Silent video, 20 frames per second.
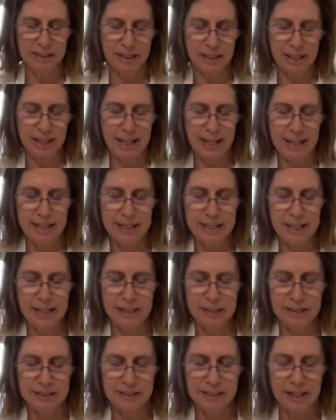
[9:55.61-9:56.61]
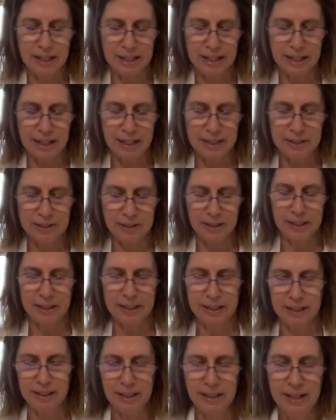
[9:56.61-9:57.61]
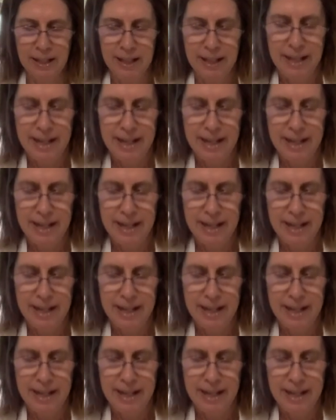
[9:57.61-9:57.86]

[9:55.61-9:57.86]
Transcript: to the end and just tuck it under a little.